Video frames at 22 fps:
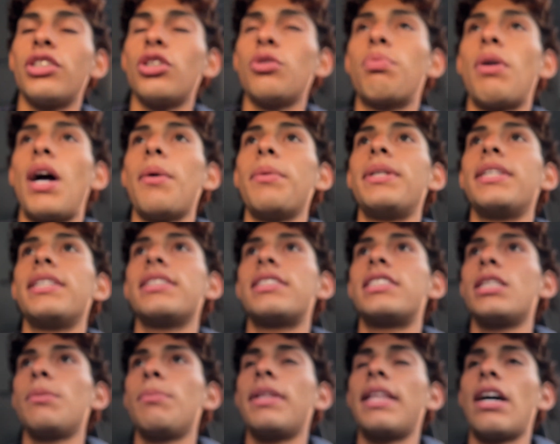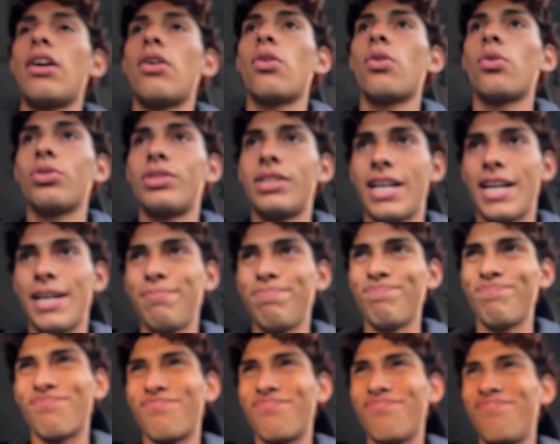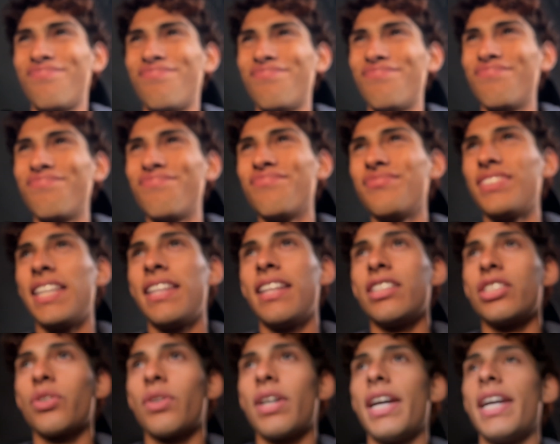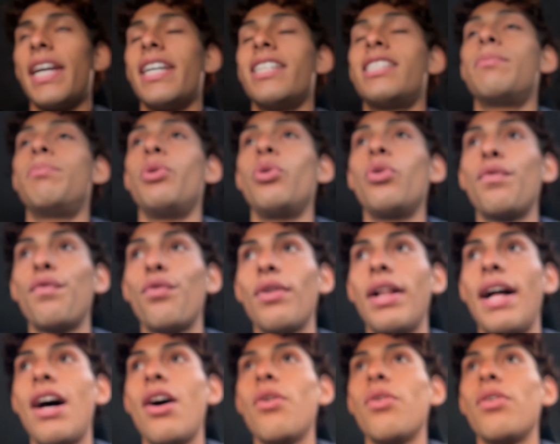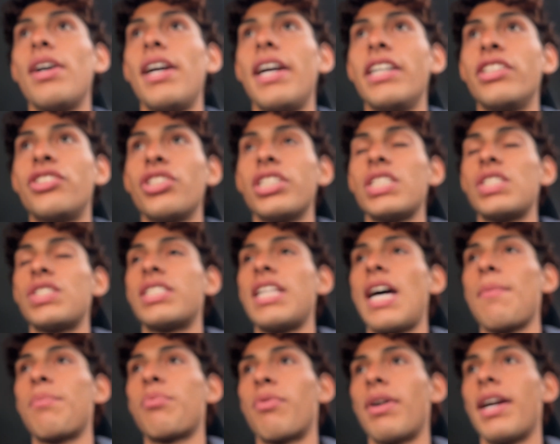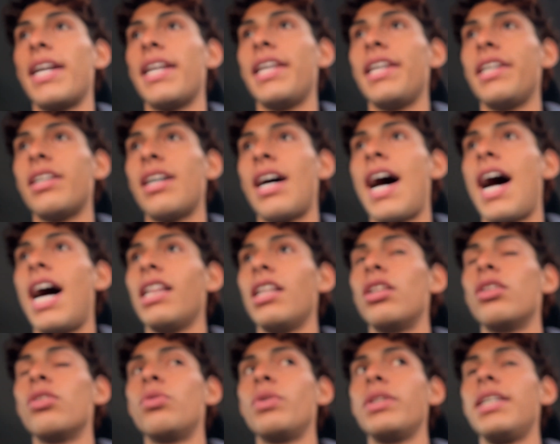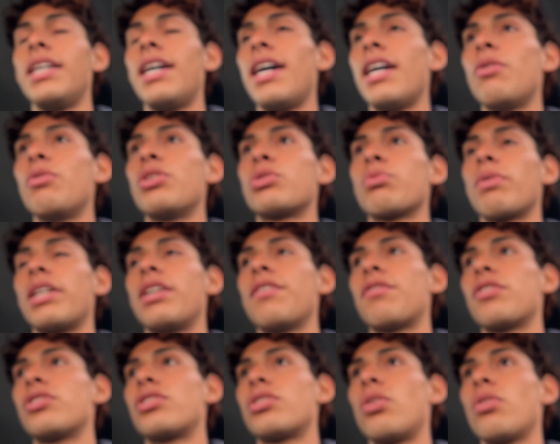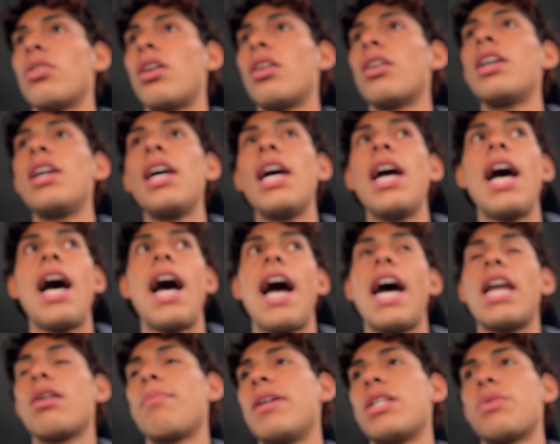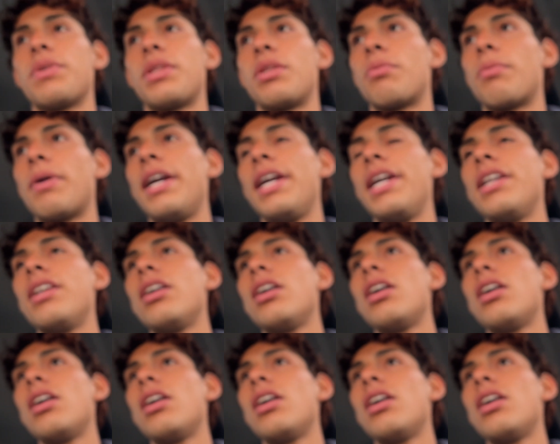You probably didn't see me that whole time, and that's okay. It's beautiful out. It just stopped raining. Hallelujah. It was raining for so long. I don't mess with the rain.